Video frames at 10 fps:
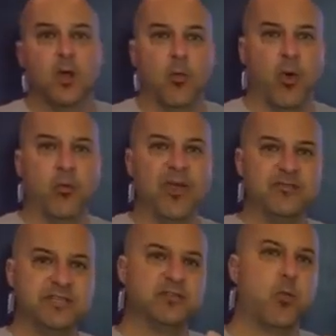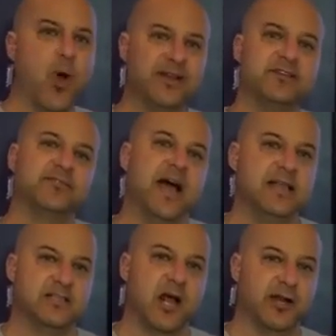when we have just one
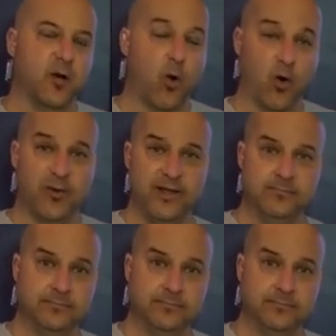device on an Orbi,